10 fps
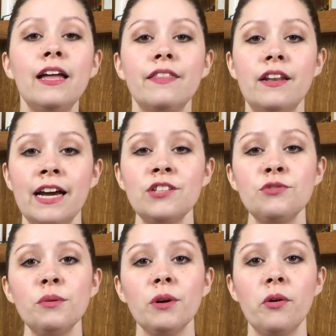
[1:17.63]
The next
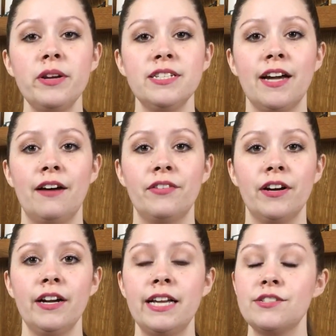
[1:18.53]
root we're going to
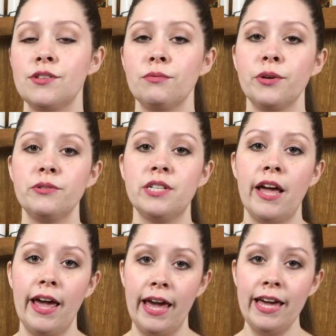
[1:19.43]
cover is the root
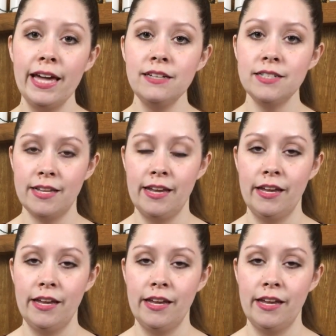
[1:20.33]
ANT